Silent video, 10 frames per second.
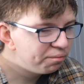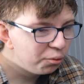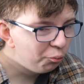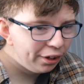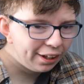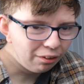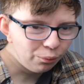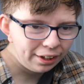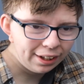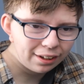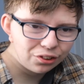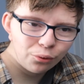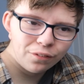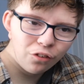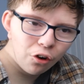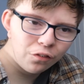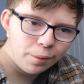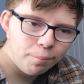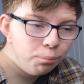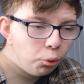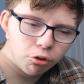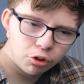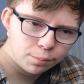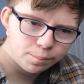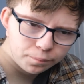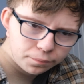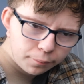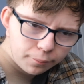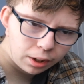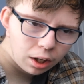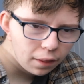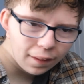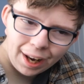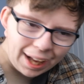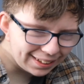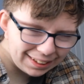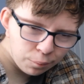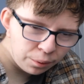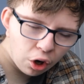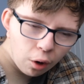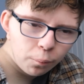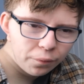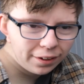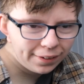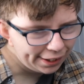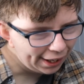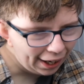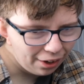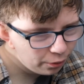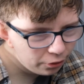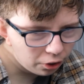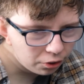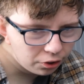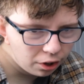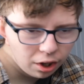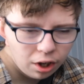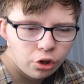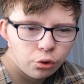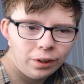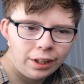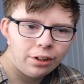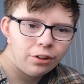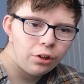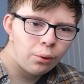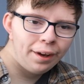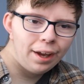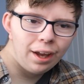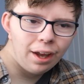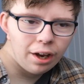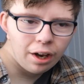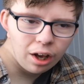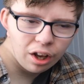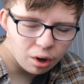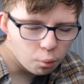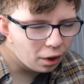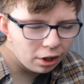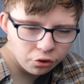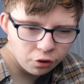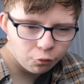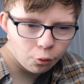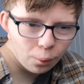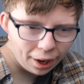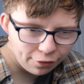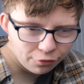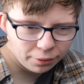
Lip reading: We need to involve him, but the last time we saw him was in The Night of the Doctor, so we need to do it well enough away from